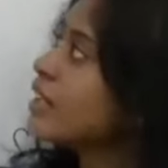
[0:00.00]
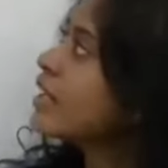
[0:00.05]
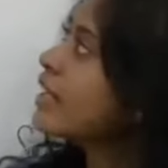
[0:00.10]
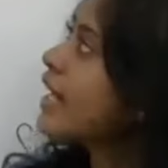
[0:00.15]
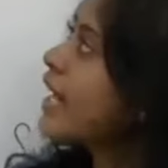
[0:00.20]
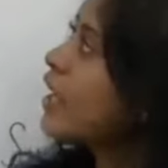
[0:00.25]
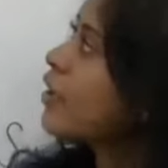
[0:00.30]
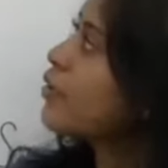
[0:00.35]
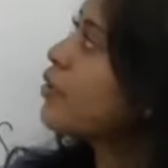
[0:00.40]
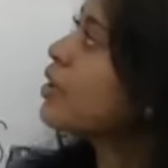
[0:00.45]

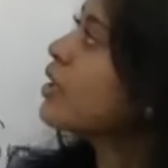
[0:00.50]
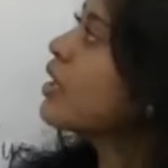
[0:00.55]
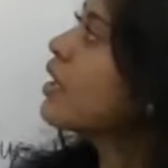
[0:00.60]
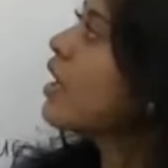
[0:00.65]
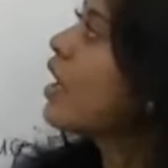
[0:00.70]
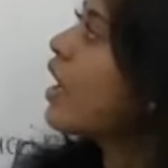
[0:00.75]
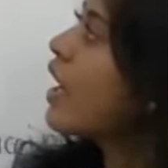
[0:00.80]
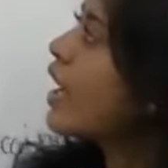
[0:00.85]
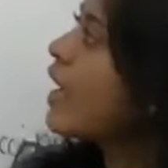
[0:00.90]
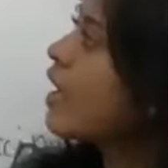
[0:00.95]
Now,
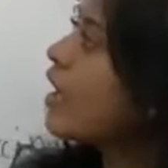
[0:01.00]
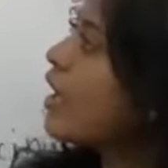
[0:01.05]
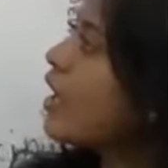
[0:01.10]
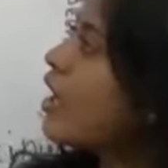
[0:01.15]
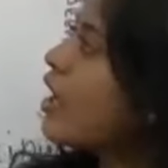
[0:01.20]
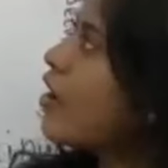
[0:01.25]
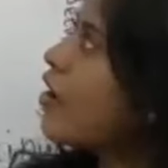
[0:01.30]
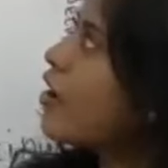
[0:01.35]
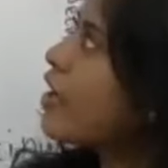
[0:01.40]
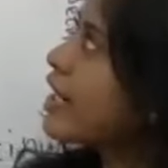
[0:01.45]

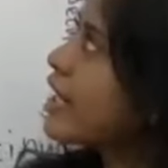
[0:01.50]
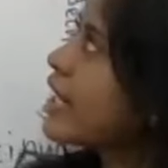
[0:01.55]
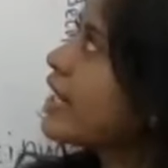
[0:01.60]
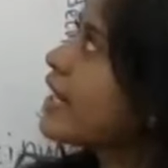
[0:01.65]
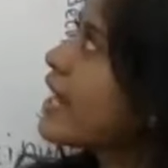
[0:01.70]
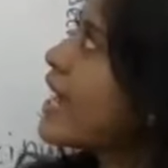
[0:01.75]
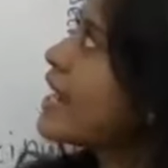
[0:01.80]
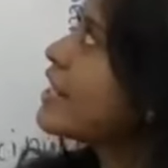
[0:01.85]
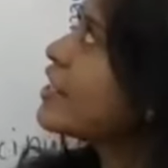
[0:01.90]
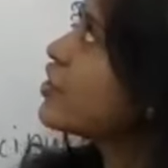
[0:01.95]
on an
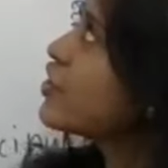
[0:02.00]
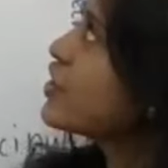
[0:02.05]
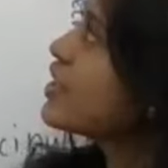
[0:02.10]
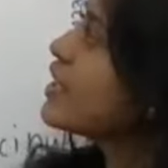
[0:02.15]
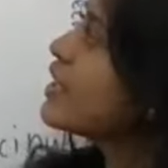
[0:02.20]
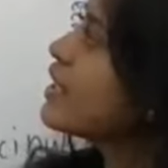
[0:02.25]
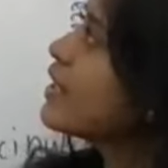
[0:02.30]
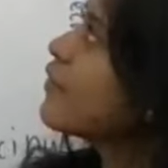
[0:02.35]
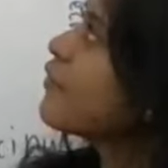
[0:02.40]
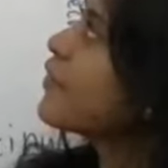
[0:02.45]

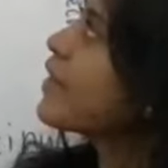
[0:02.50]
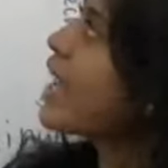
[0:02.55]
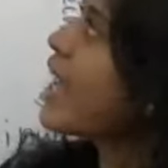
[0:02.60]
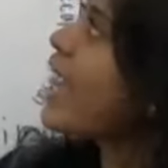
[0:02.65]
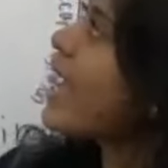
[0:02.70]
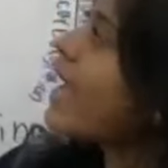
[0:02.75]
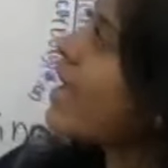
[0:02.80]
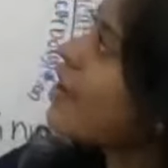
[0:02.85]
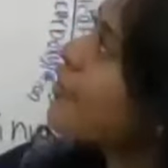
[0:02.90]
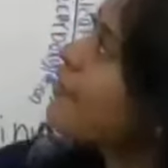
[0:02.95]
addition, we
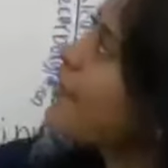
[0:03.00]
have